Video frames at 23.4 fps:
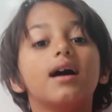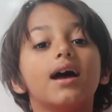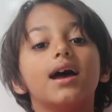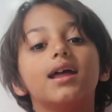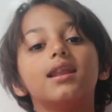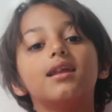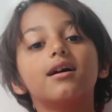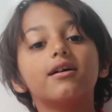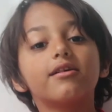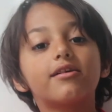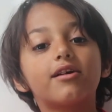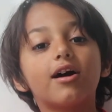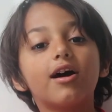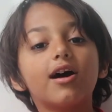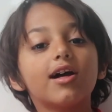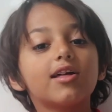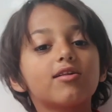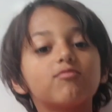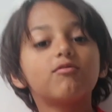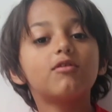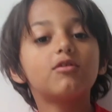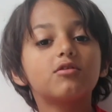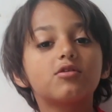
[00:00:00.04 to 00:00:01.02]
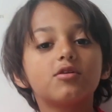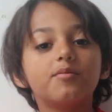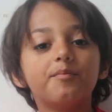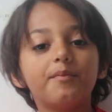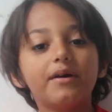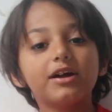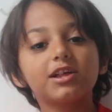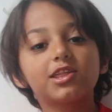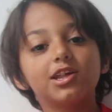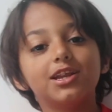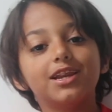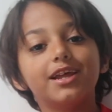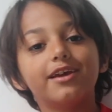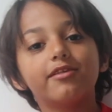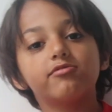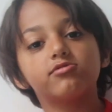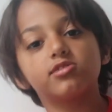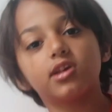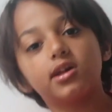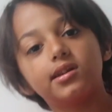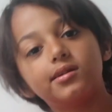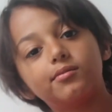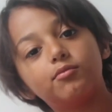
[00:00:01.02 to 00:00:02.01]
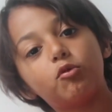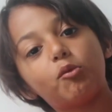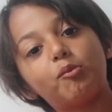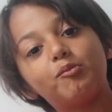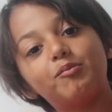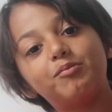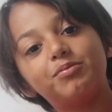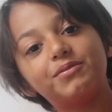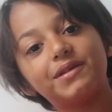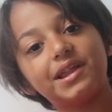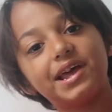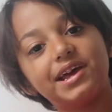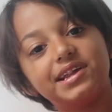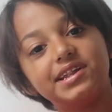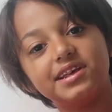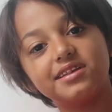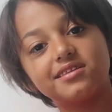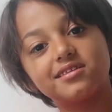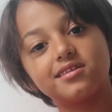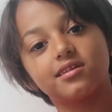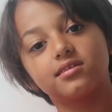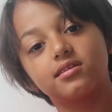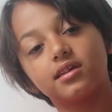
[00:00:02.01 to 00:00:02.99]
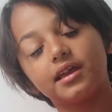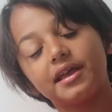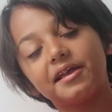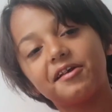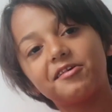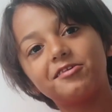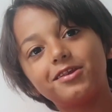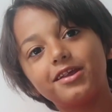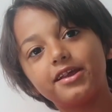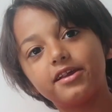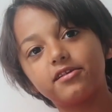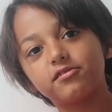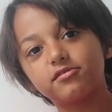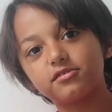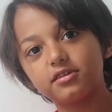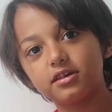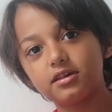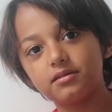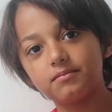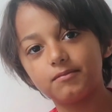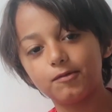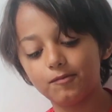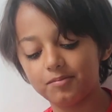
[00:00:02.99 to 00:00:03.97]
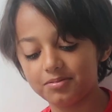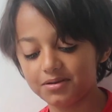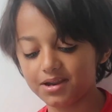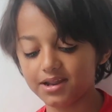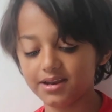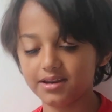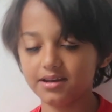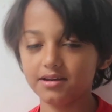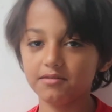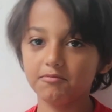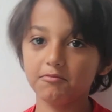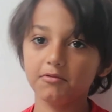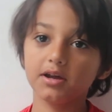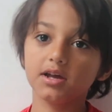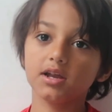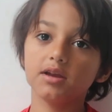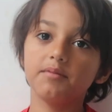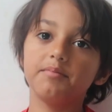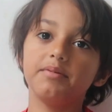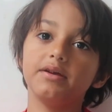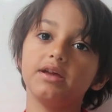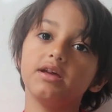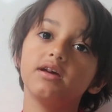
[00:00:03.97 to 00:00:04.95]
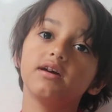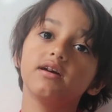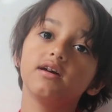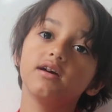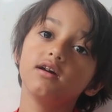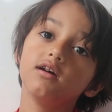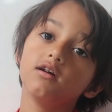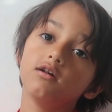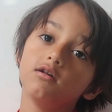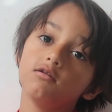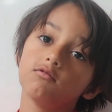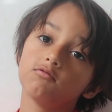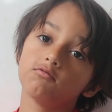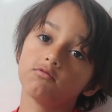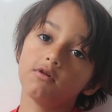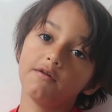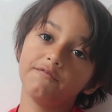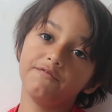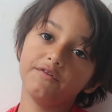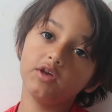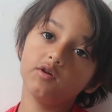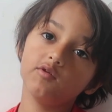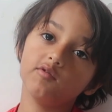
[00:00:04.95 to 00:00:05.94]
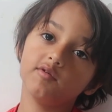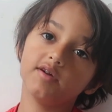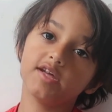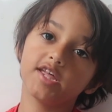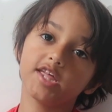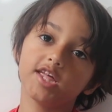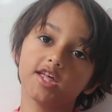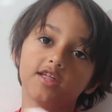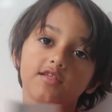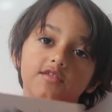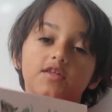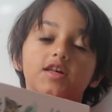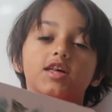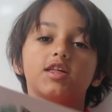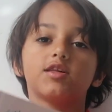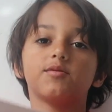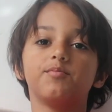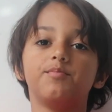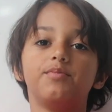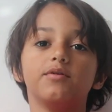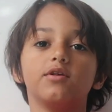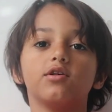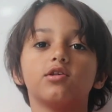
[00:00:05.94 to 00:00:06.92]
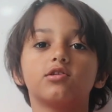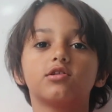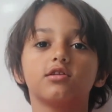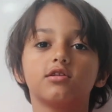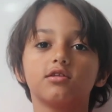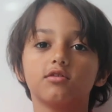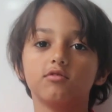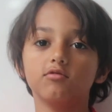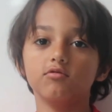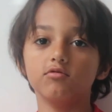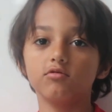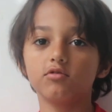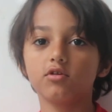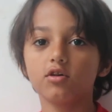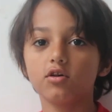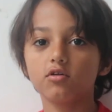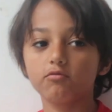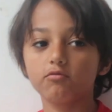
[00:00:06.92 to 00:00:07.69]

Hello guys, welcome back to Leo's Animal Planet. Today on Leo's Animal Planet, we're going to be reviewing this book called